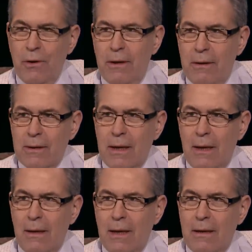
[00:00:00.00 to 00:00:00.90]
years,
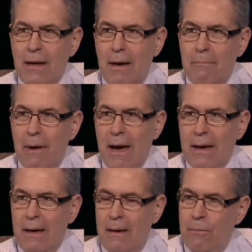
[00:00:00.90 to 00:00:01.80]
and then you come
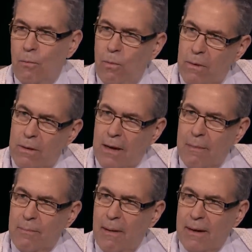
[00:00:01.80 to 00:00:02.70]
back and you
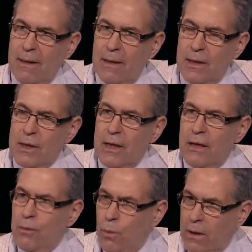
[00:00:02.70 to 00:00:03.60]
come back to the city
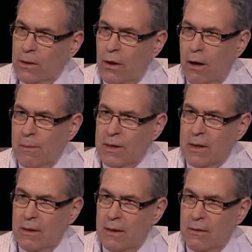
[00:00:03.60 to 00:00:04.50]
and you work in the garment
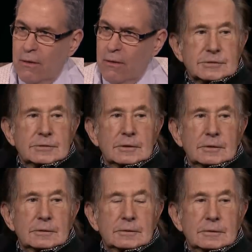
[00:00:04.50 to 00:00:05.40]
center. You yes. me,
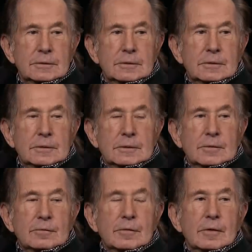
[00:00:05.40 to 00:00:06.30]
and you're
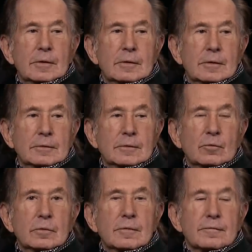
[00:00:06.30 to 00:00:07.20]
selling advertising.
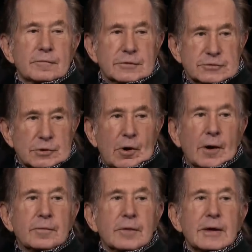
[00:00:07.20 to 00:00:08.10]
To start,
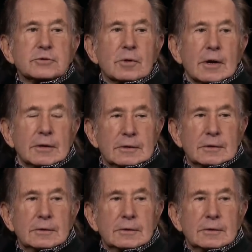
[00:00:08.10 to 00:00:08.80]
that's to right. To start,